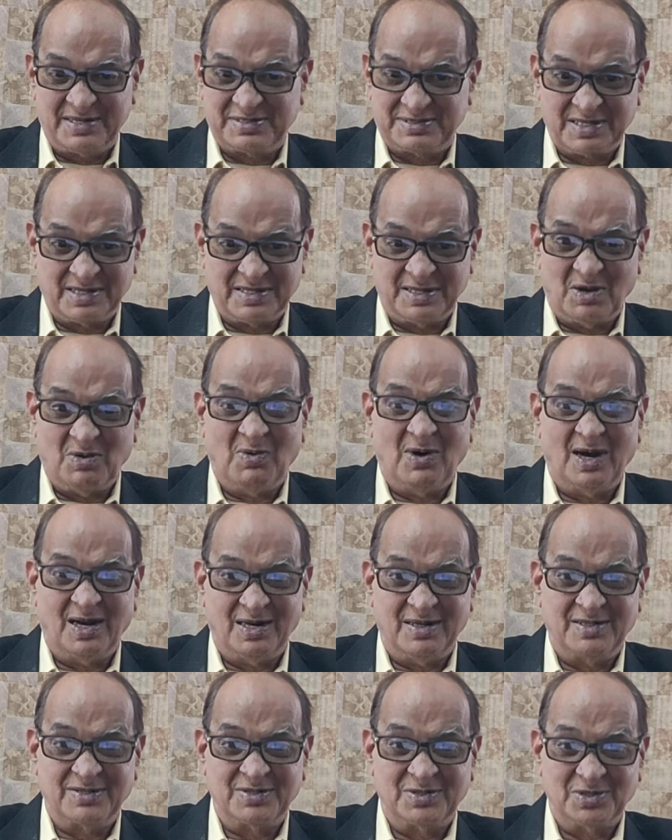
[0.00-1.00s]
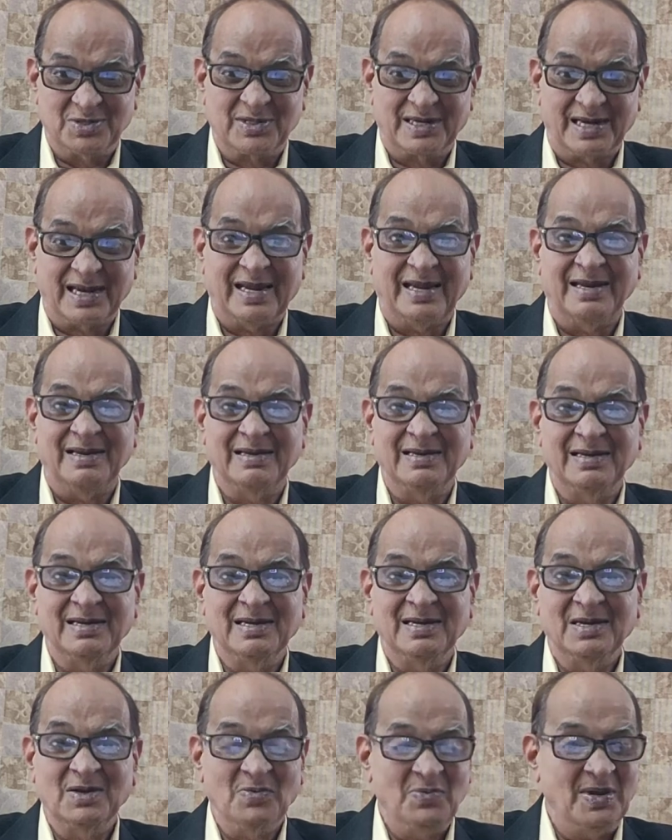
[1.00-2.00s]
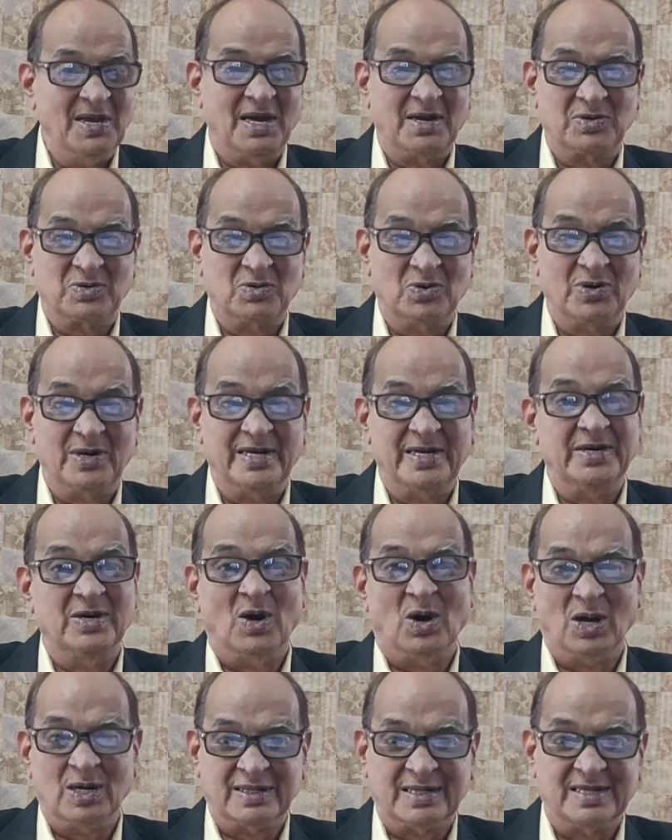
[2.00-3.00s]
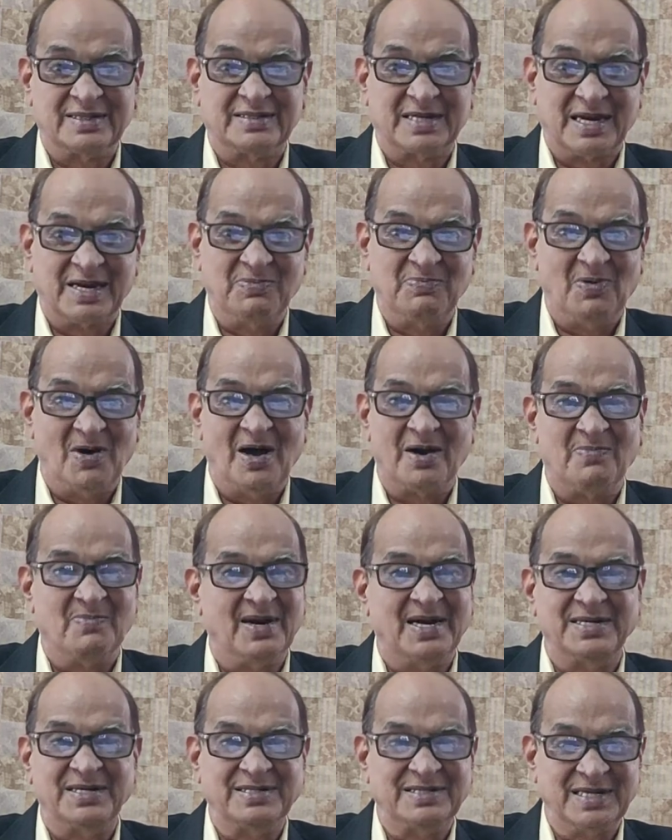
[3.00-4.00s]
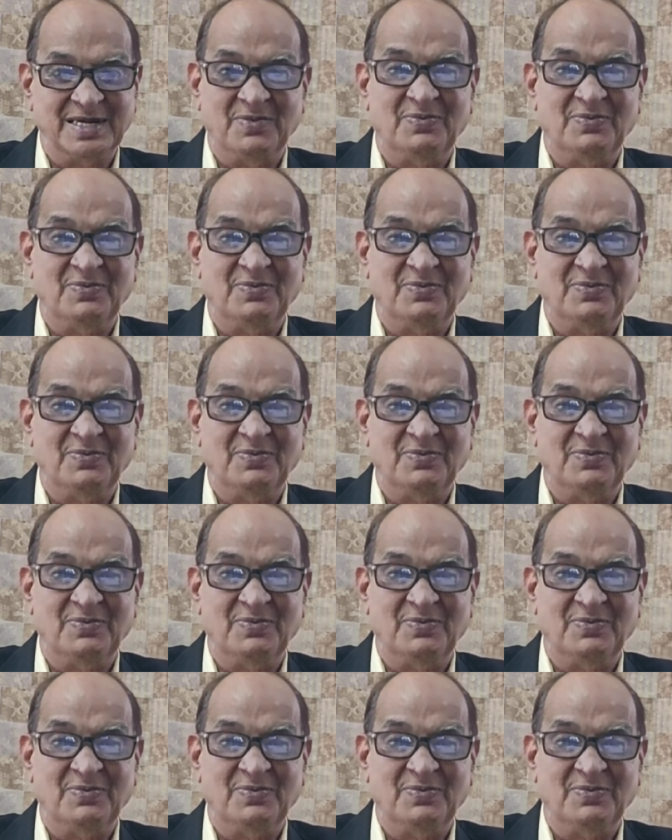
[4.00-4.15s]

best in the world. Okay. We are good in all the three formats,